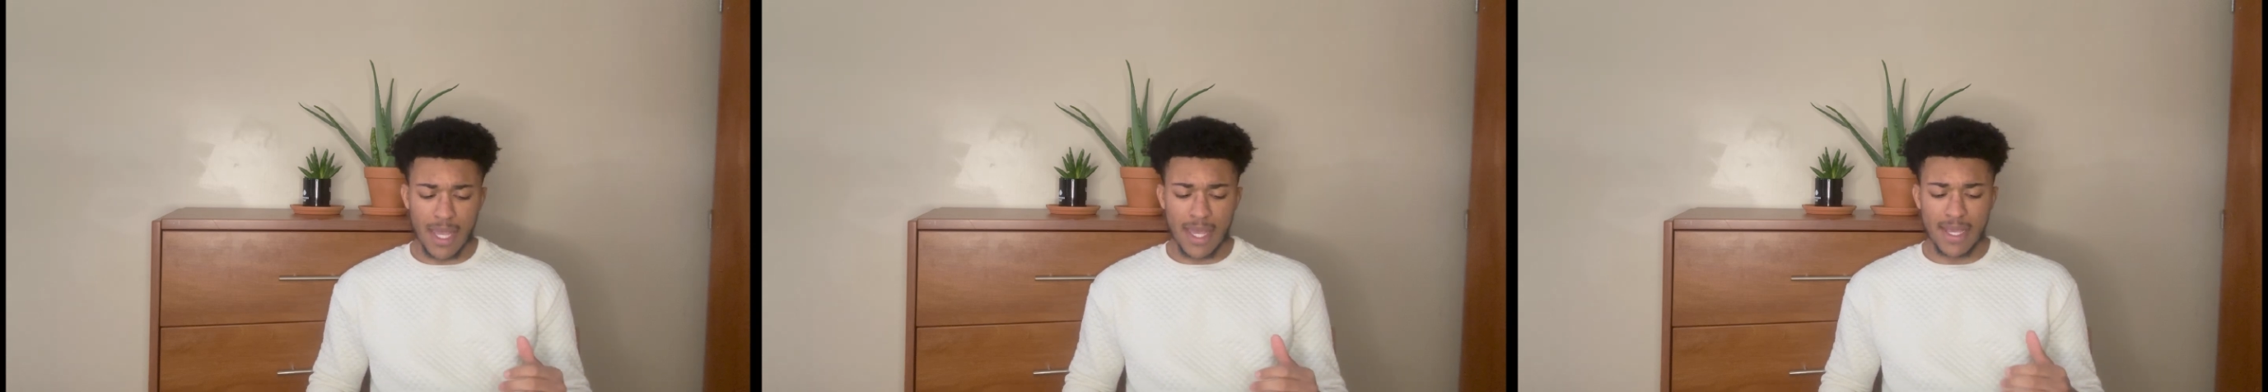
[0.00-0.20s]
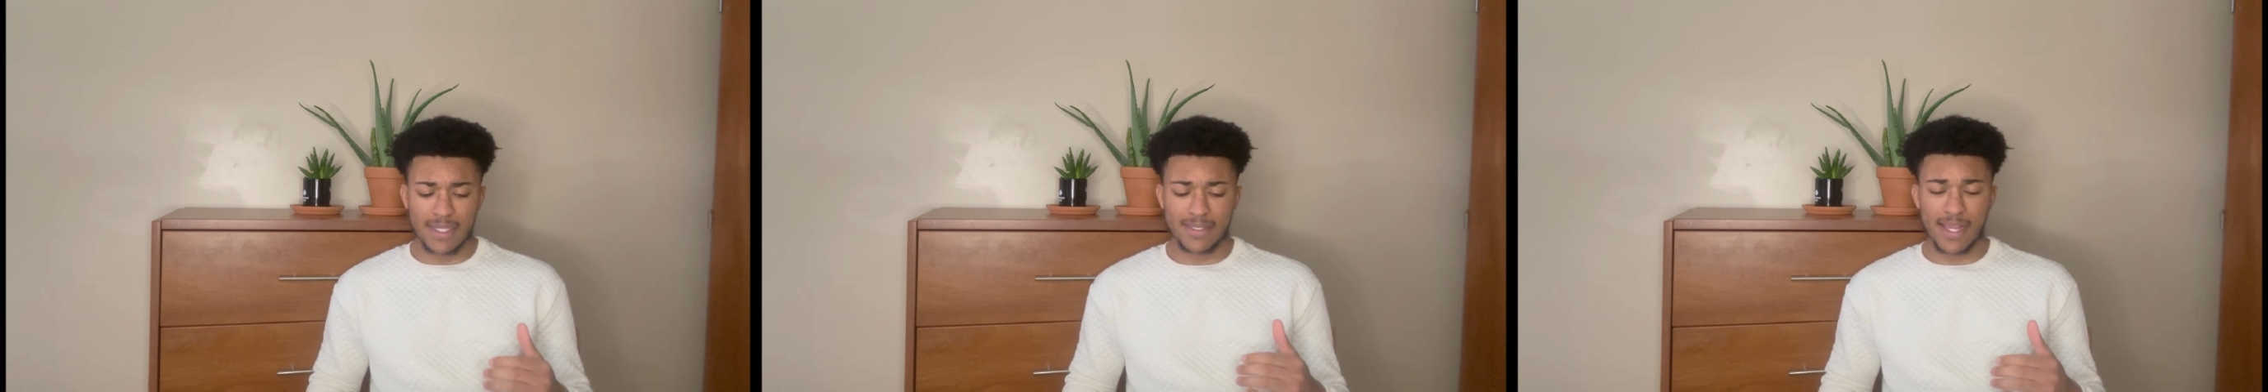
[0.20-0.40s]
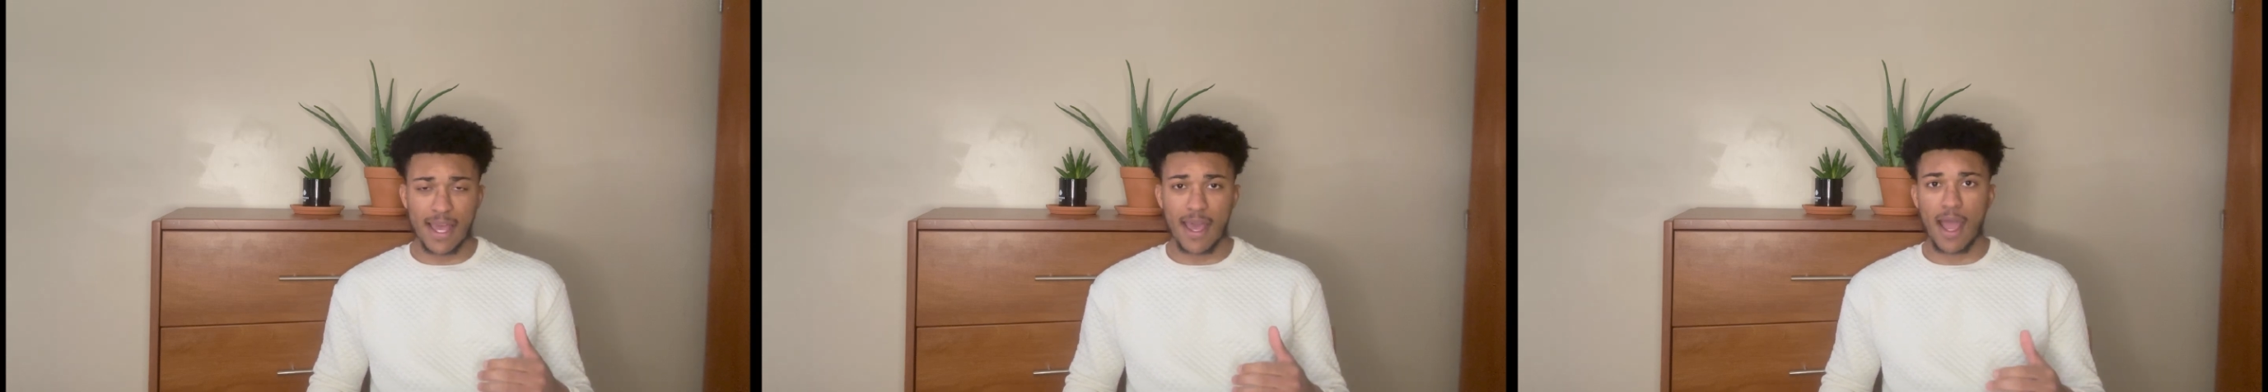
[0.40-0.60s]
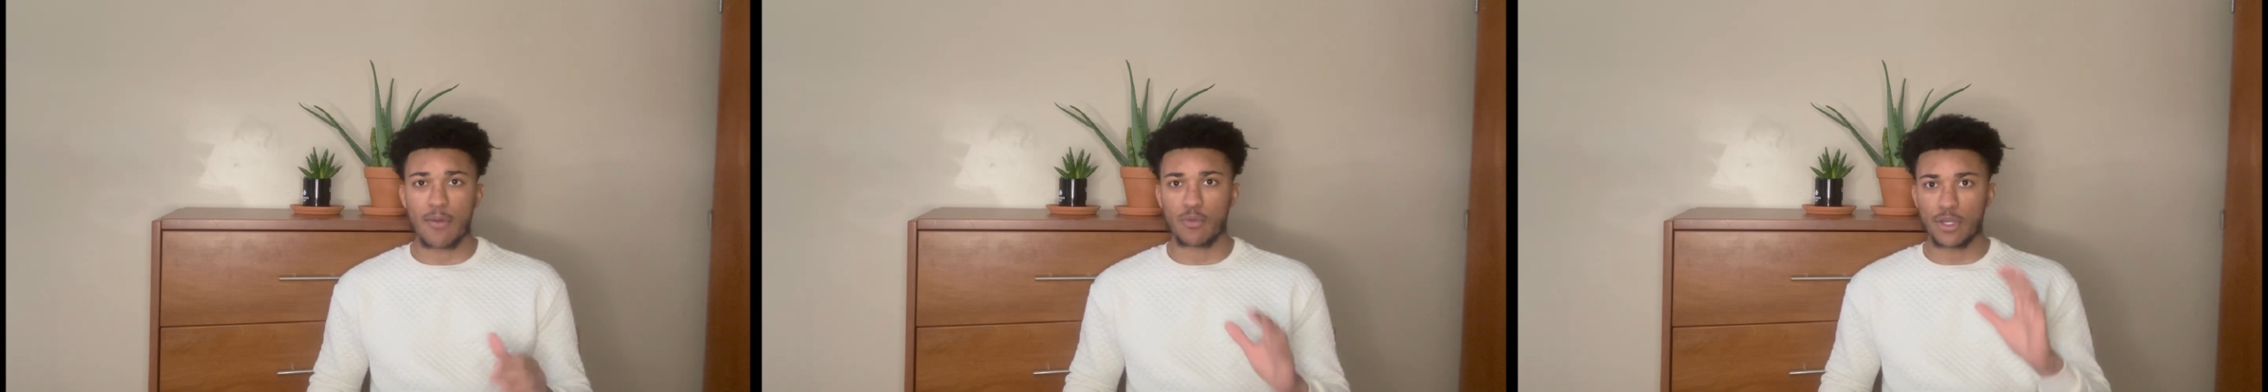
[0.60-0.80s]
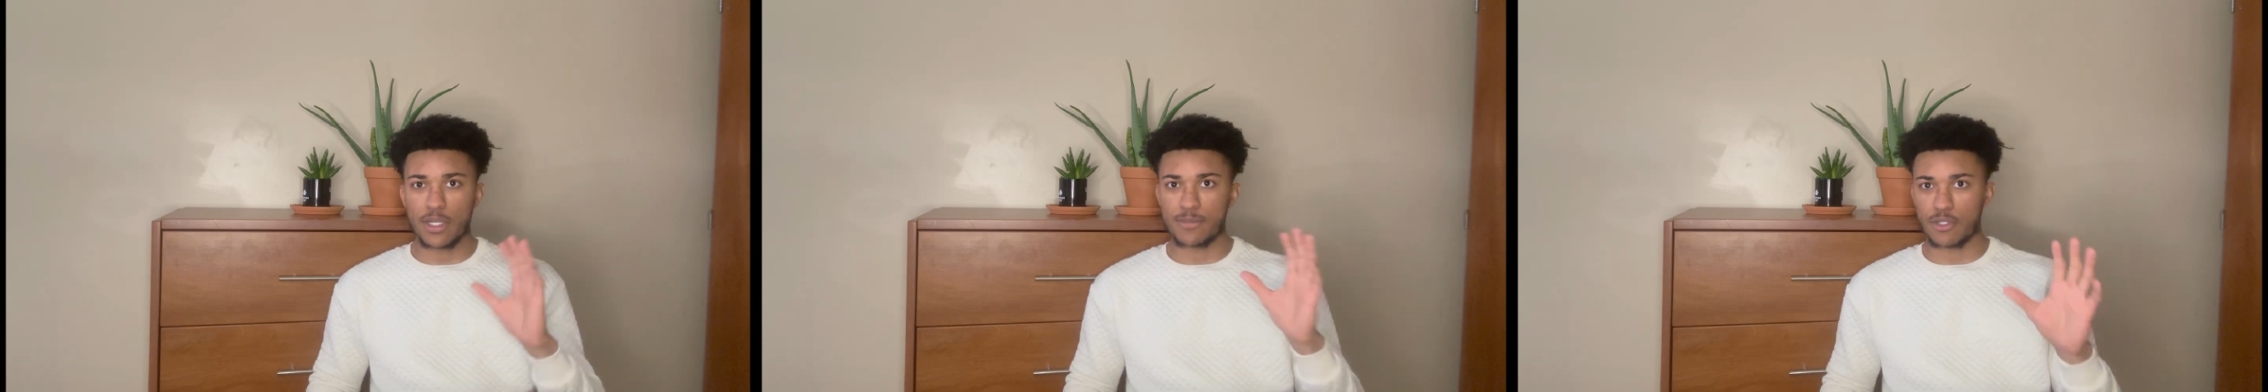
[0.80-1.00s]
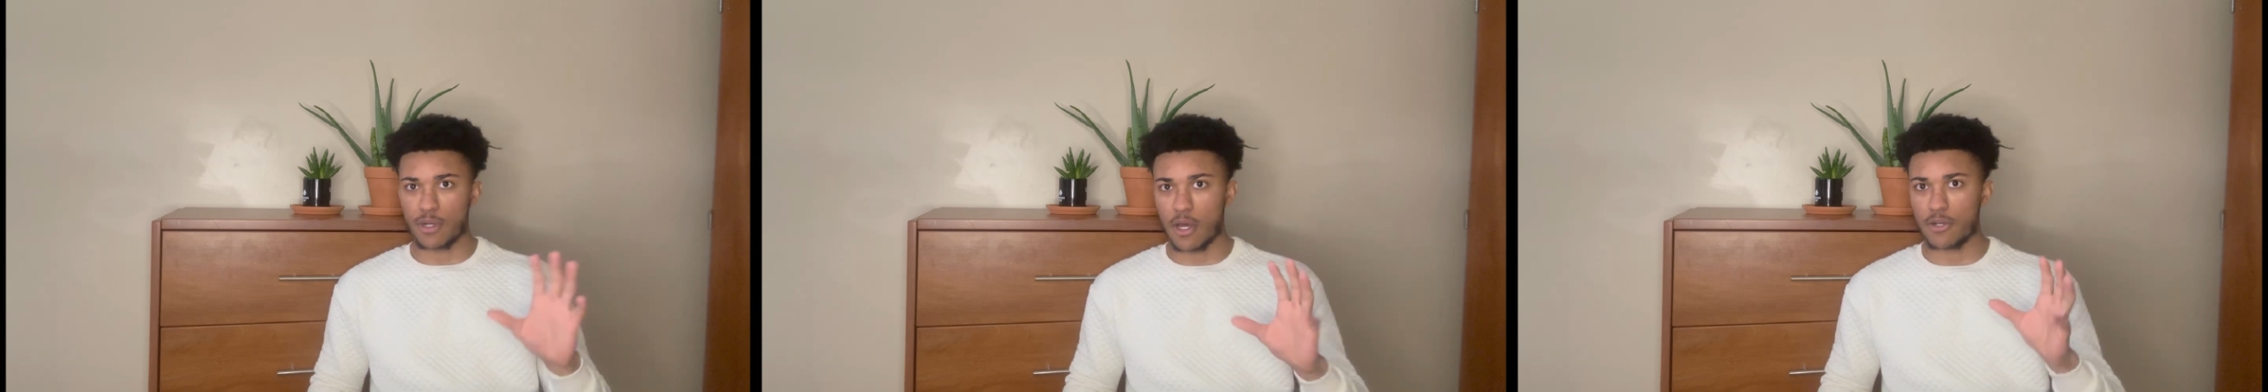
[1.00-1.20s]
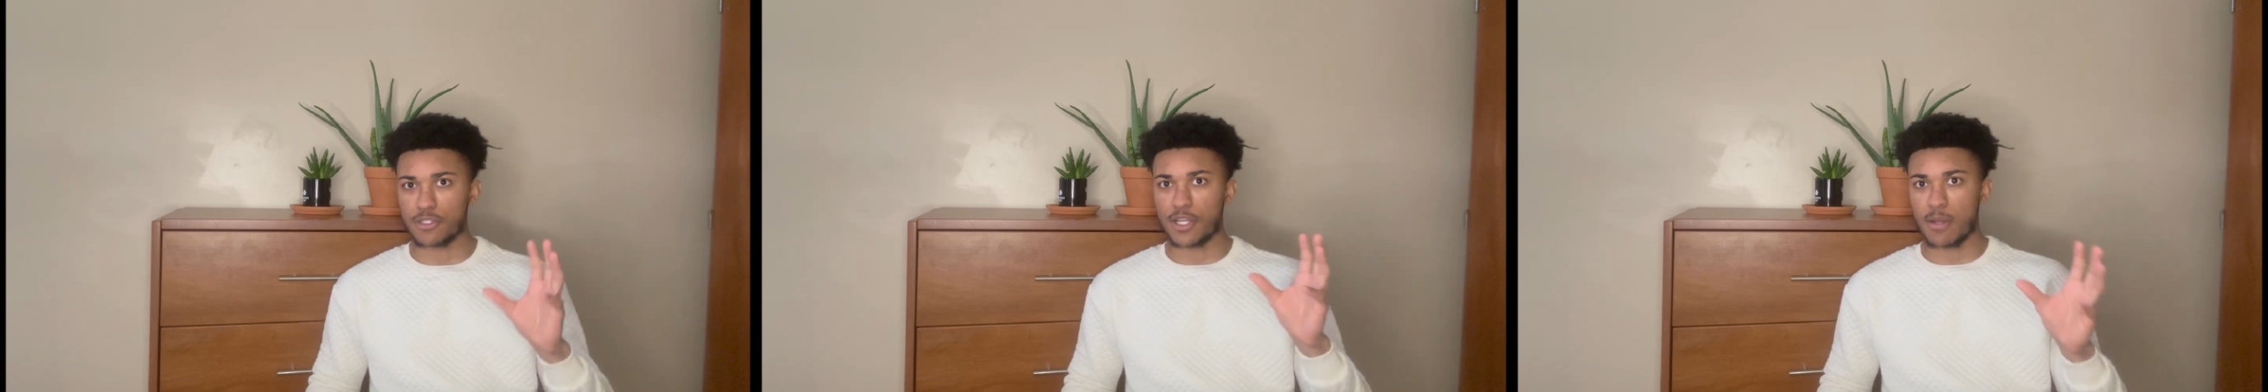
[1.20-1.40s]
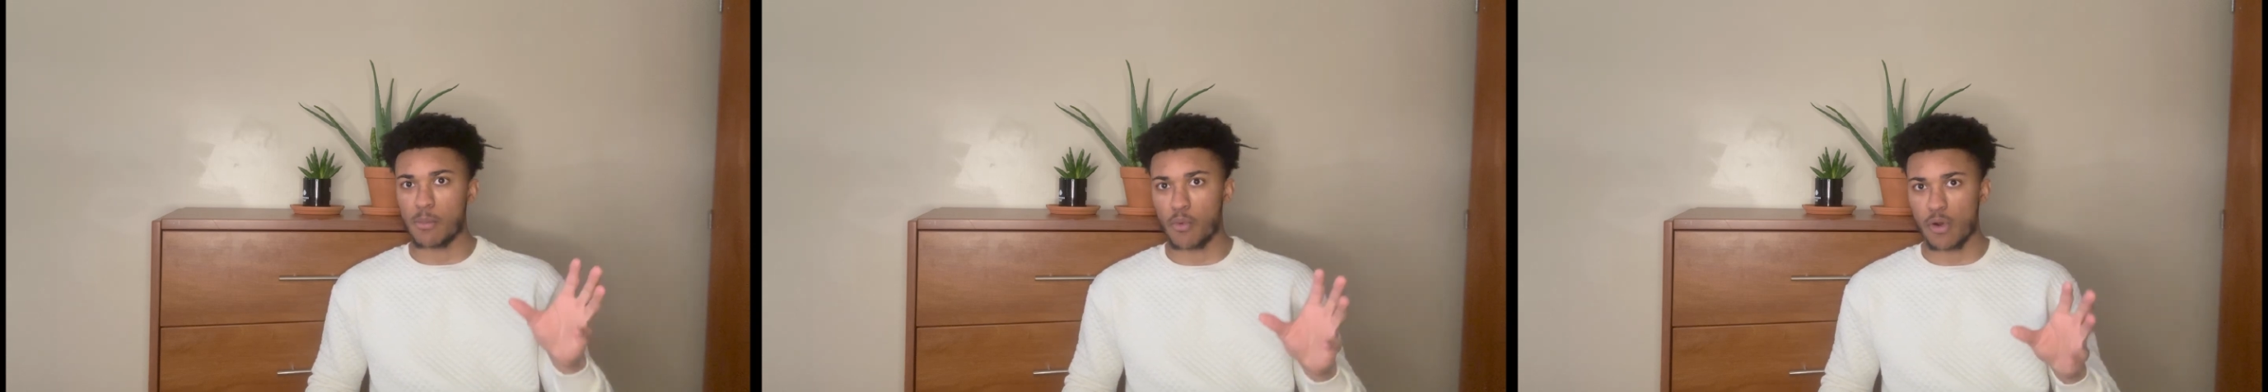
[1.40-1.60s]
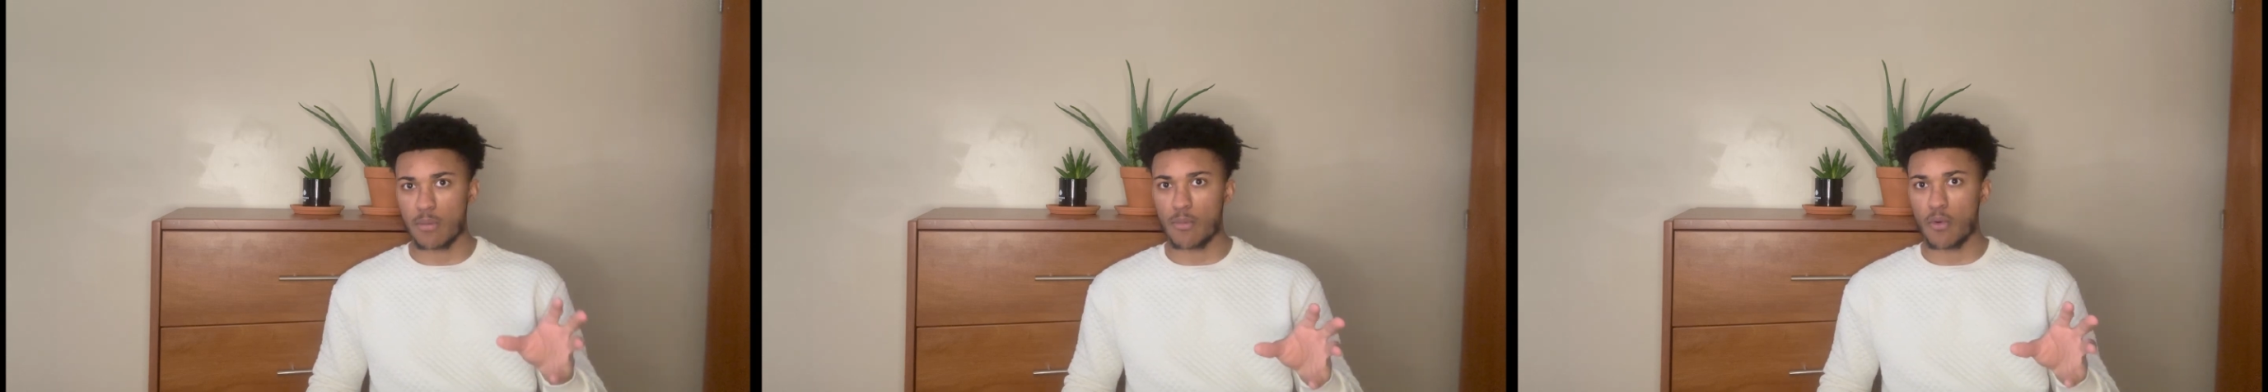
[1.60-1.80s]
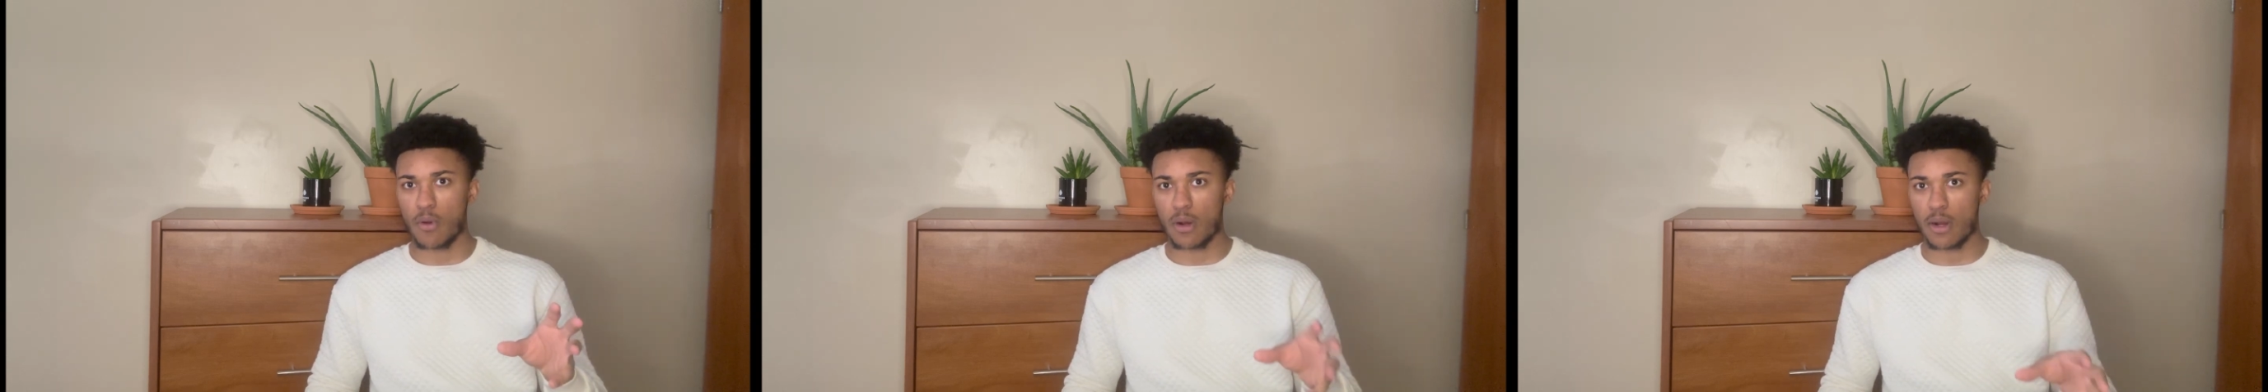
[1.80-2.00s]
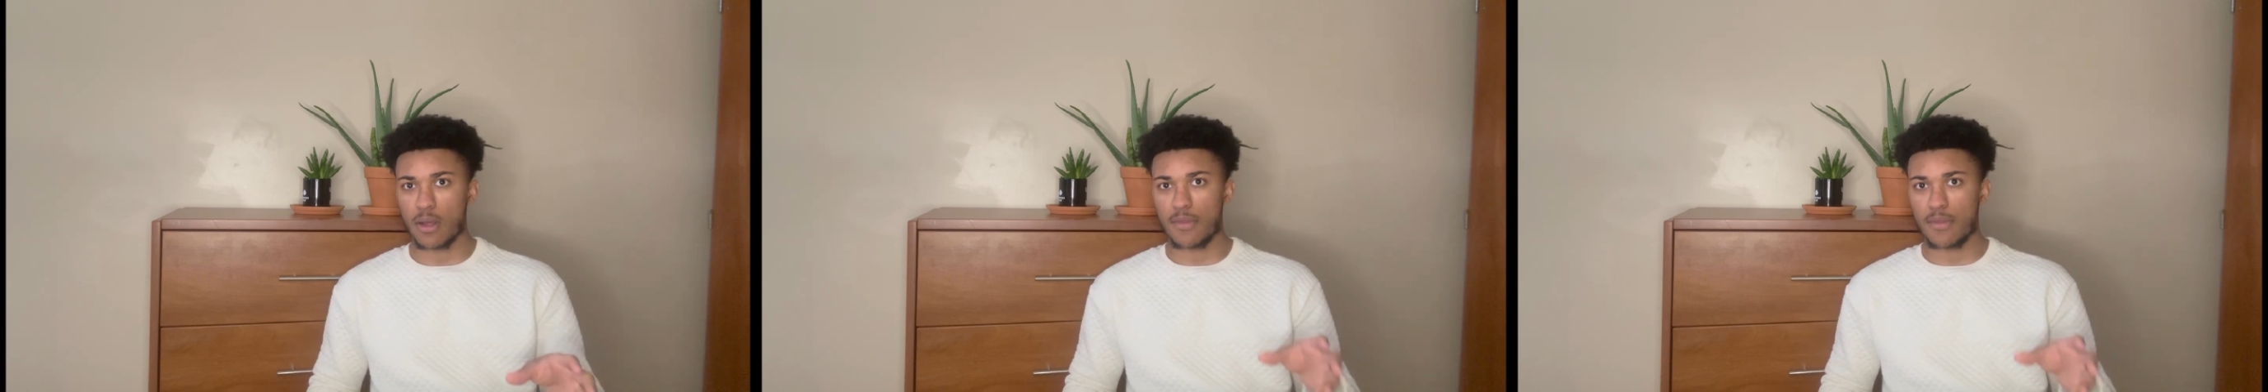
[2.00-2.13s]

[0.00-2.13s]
is that I really am starting to understand more and more